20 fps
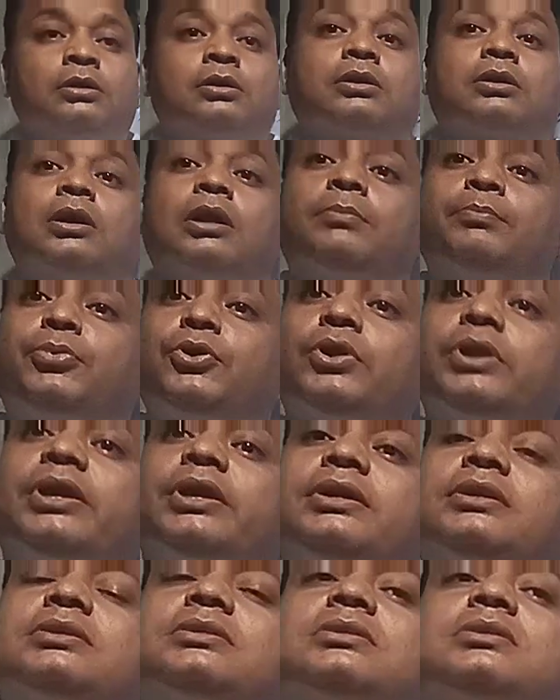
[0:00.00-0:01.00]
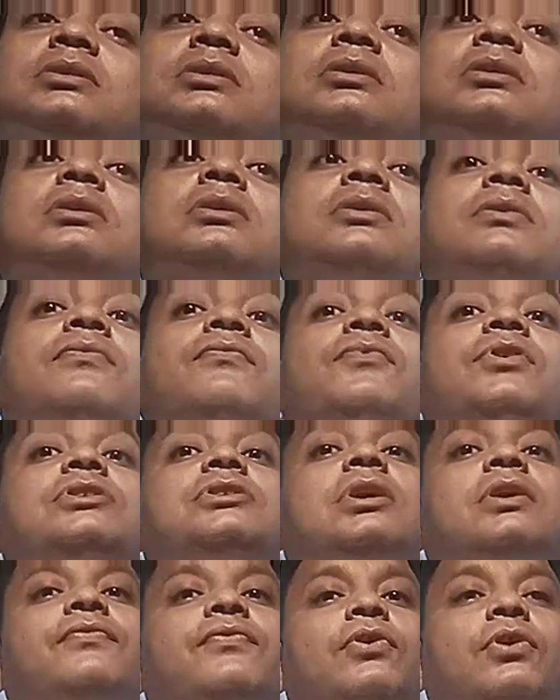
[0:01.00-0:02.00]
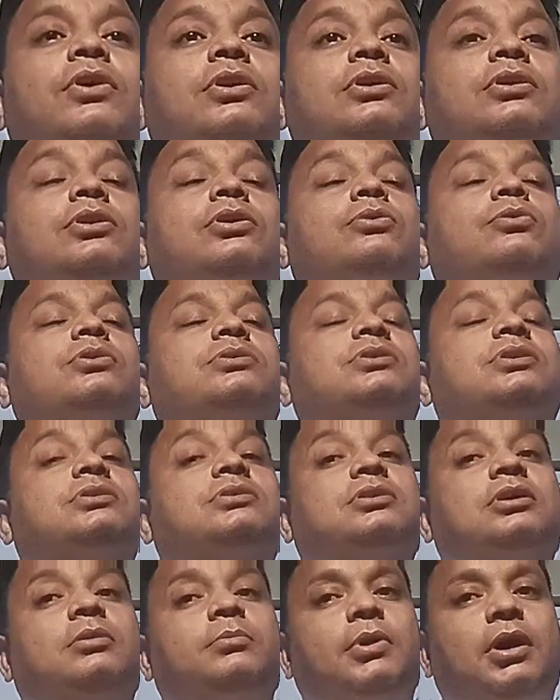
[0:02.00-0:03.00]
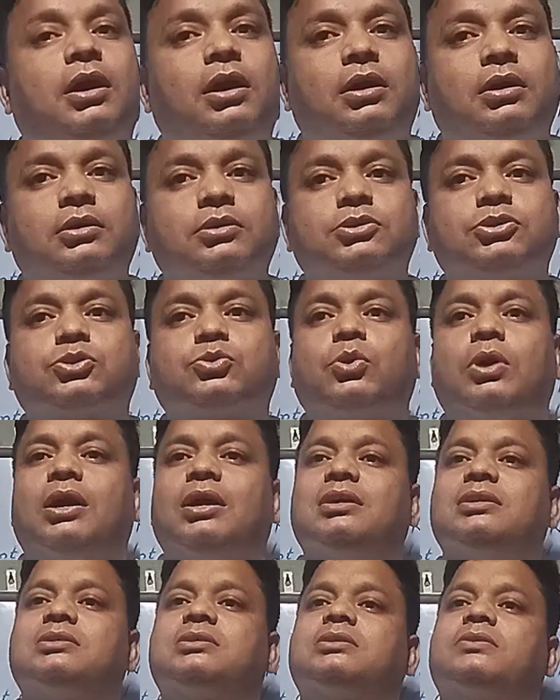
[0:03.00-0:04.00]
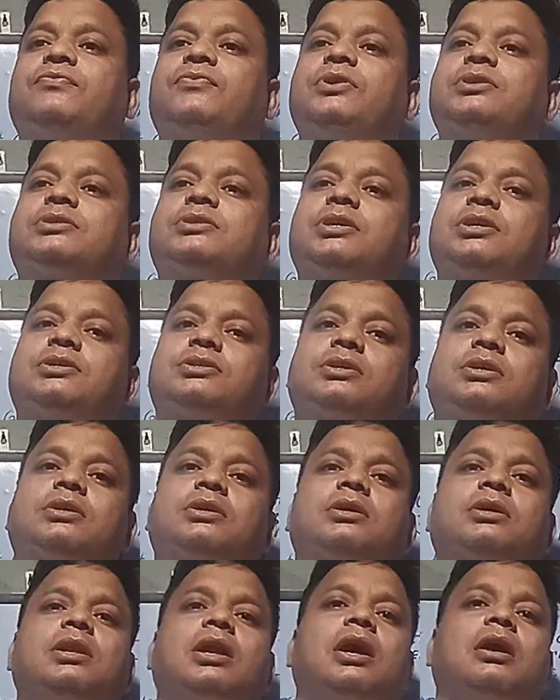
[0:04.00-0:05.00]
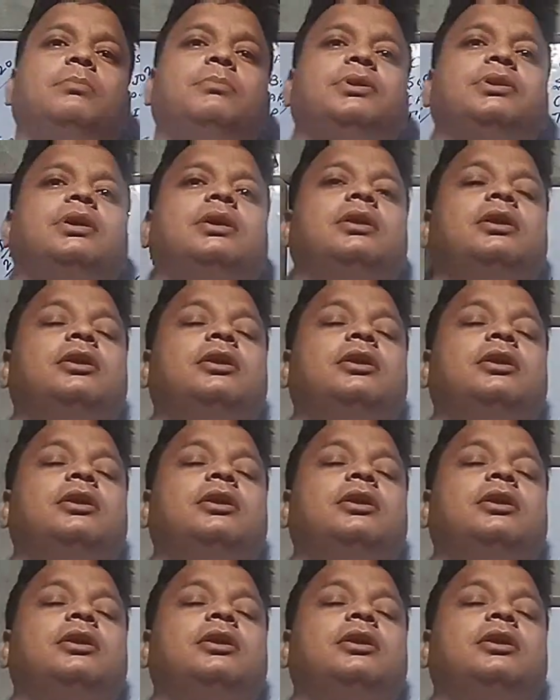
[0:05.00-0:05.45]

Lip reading: Components which are found in ecosystem are soils, vegetation, climate and